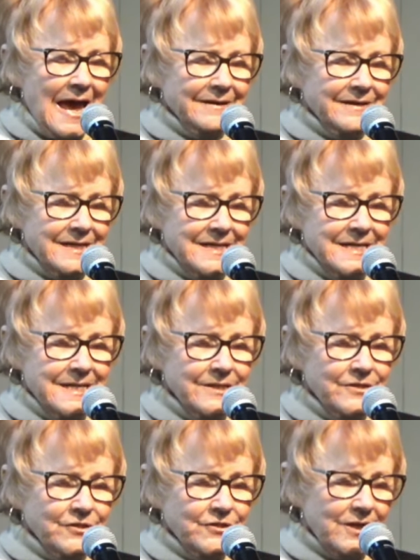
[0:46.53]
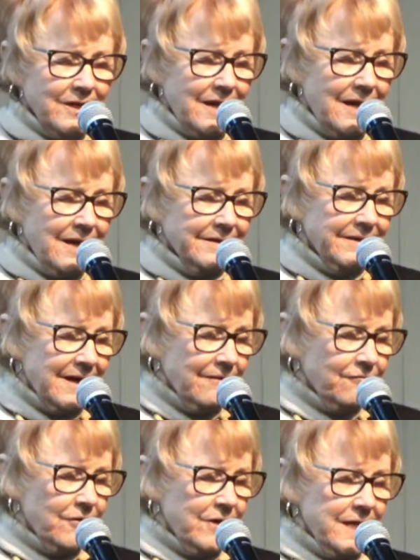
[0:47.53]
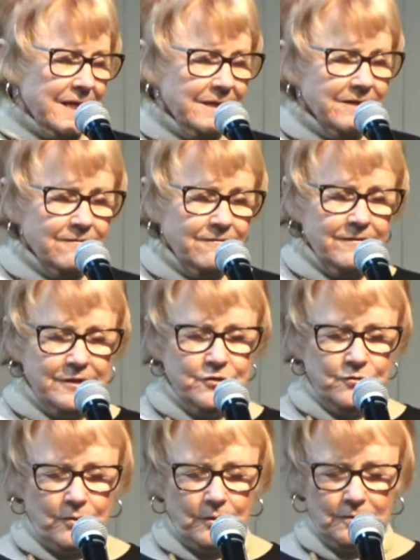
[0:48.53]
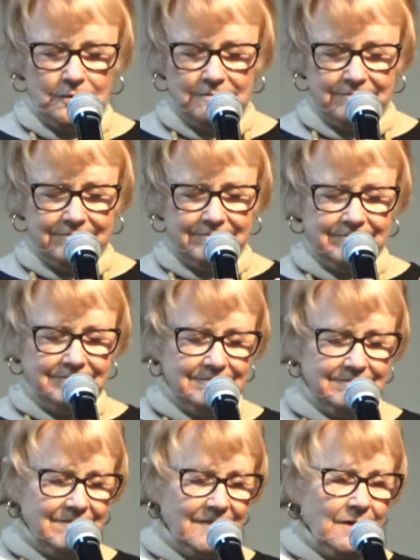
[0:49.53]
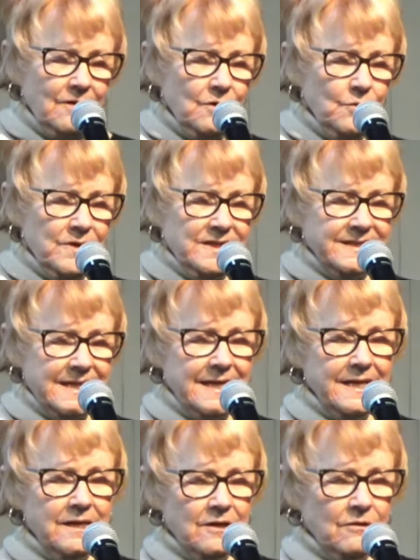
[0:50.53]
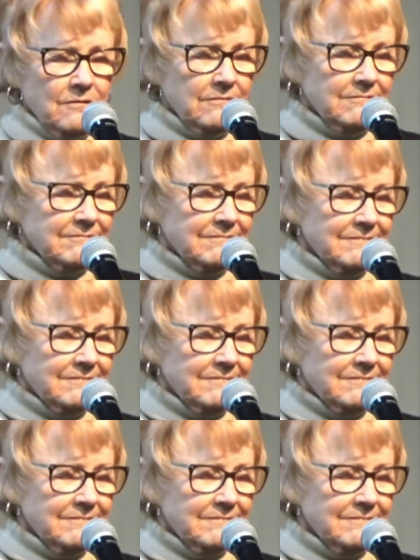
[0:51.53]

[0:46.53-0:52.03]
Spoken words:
And each and every individual who is here,